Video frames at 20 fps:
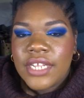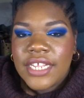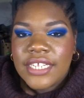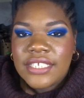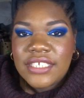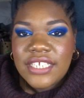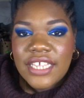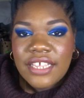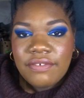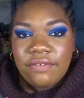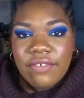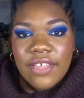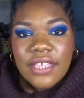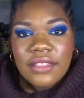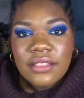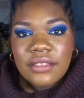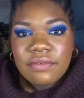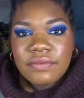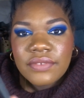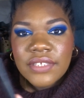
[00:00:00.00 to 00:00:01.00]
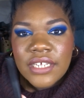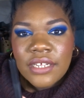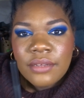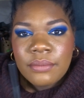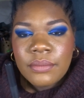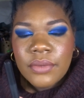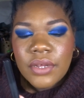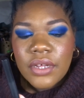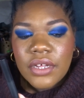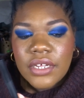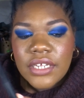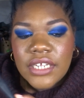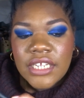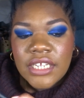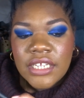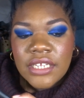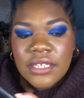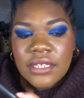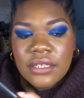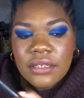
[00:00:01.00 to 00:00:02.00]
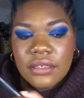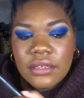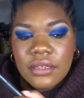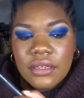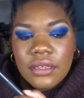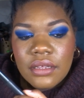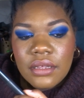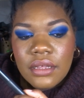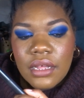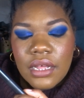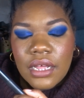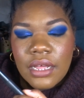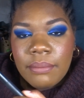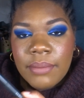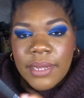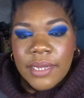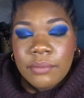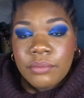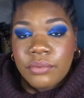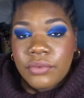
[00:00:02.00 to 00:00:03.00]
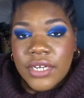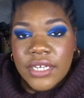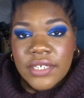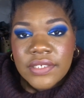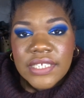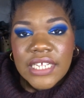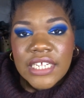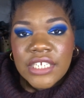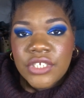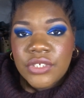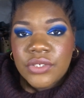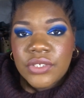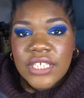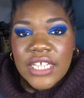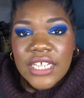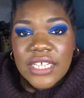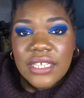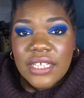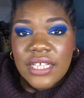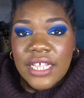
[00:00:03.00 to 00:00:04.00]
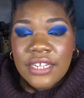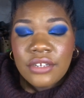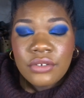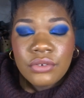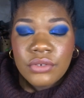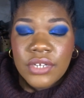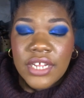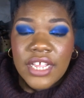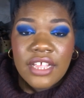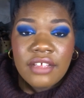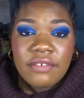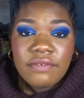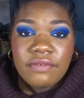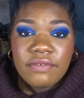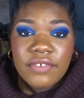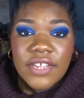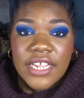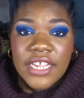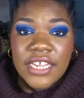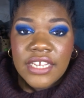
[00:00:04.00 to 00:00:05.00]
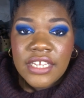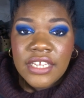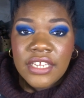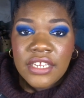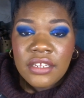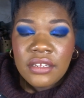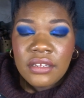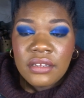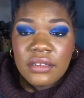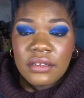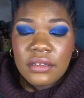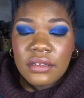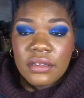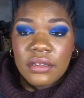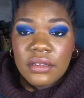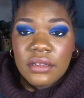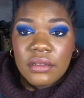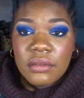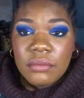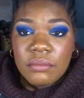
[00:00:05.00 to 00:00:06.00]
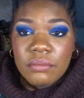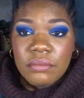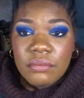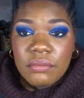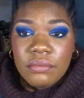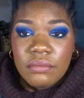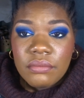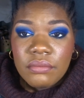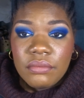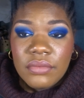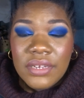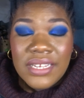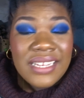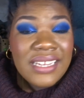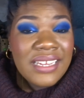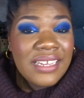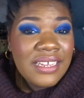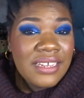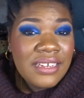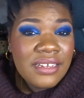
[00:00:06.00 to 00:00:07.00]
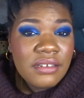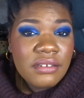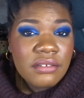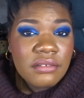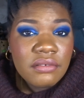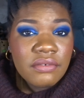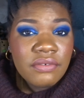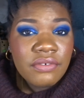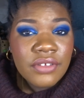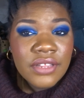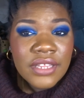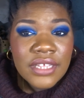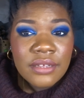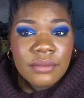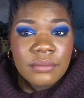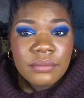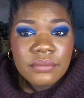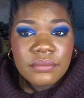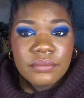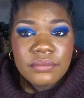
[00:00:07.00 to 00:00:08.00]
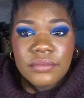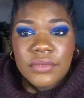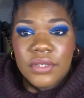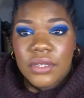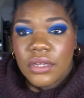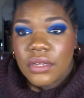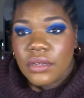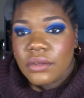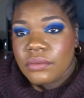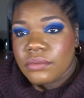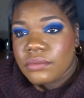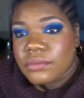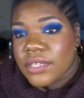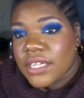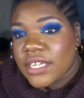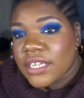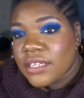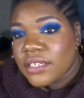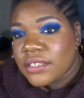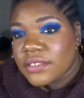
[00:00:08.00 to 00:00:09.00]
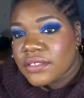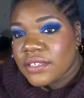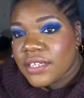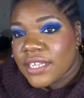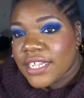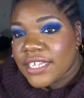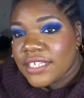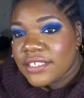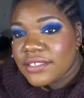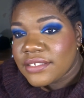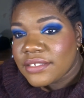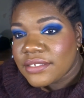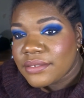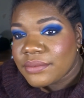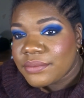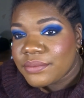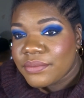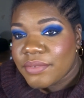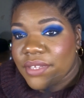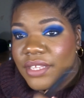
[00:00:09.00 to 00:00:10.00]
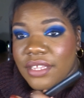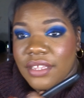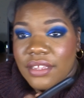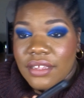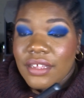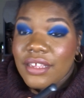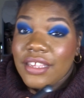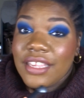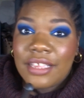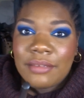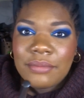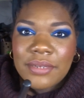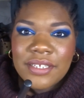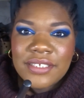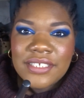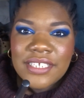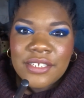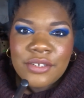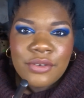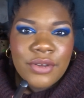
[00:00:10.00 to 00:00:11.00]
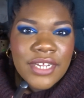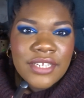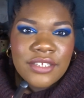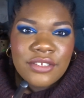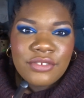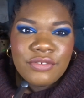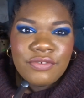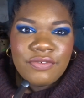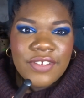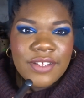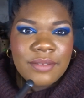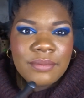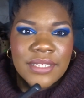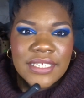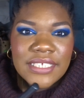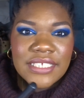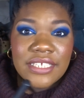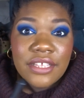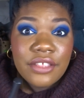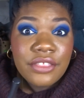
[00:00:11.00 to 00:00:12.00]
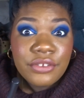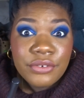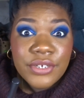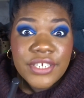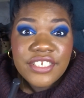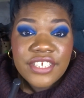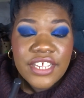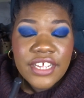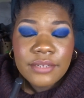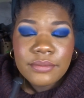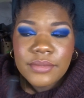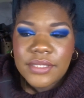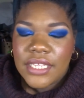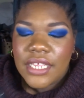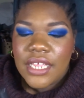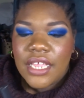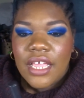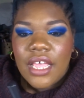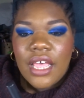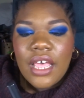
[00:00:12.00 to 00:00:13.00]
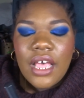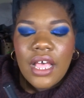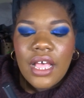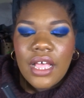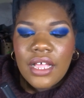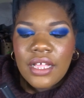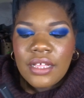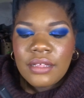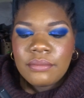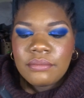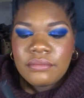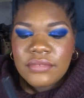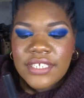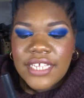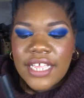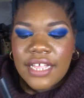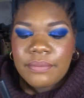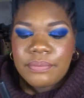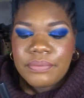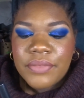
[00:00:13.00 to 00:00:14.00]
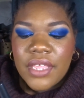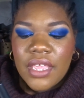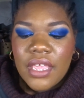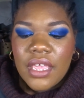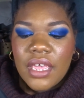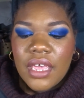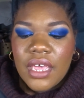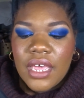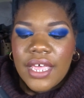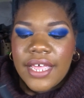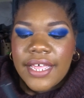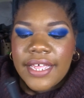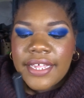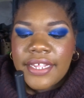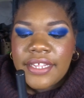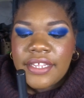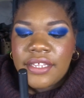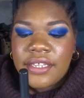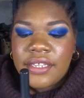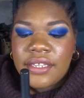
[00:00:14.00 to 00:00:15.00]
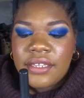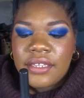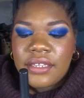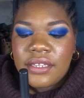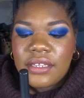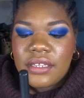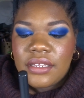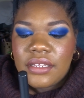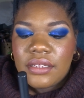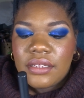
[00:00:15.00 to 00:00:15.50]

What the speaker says: like the effect of them in my brows. I don't have any need for them. Oh, I lost the lights. Yeah, because I tried to film this 3 times. Yeah, I